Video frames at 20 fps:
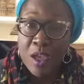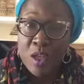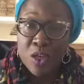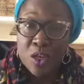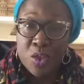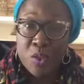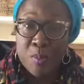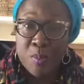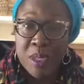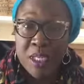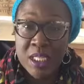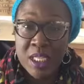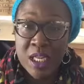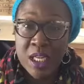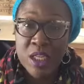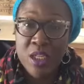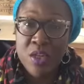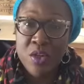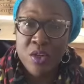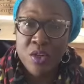to be
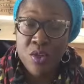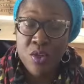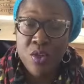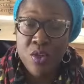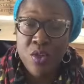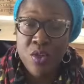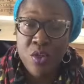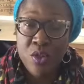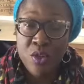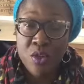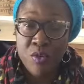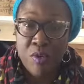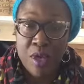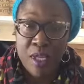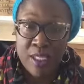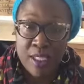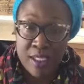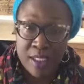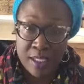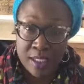tender to your
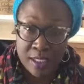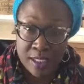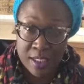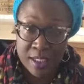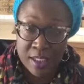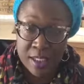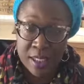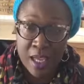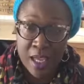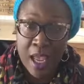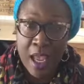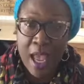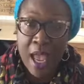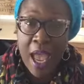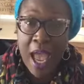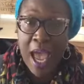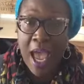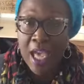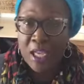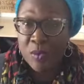tresses
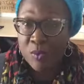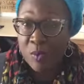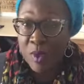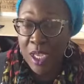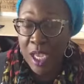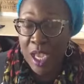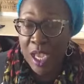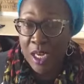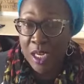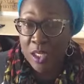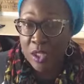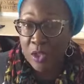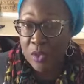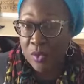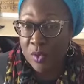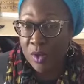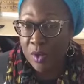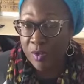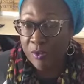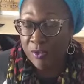as we head into
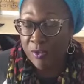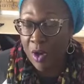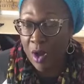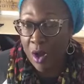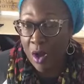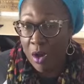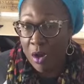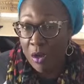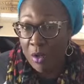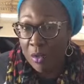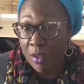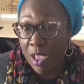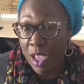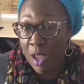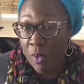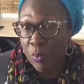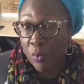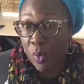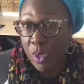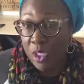the fall
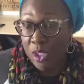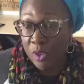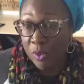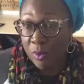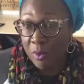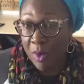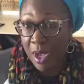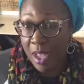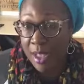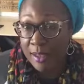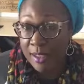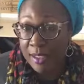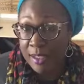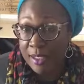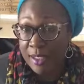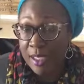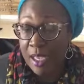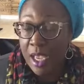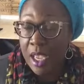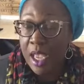and winter
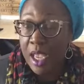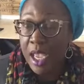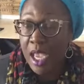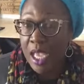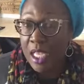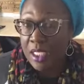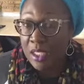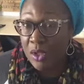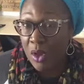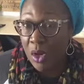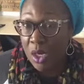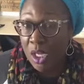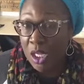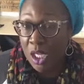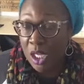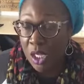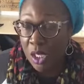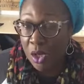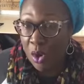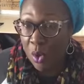months. It's going to
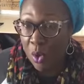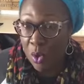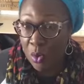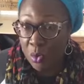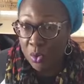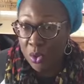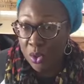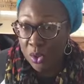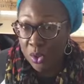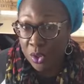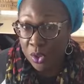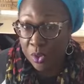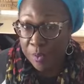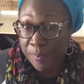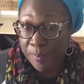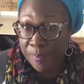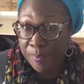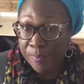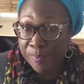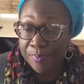get colder.
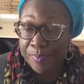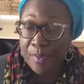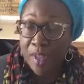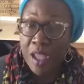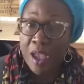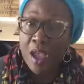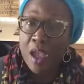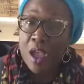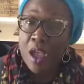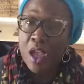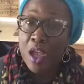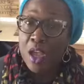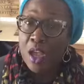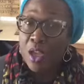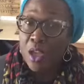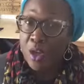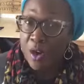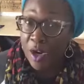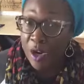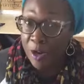
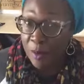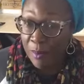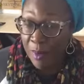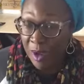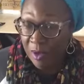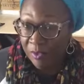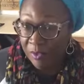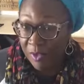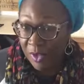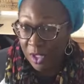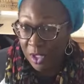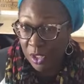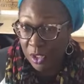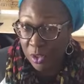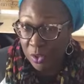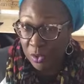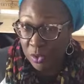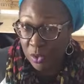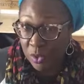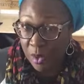Your hair might feel a
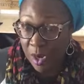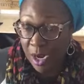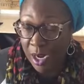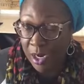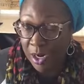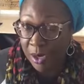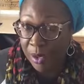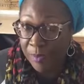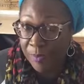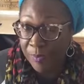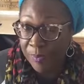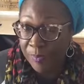little drier.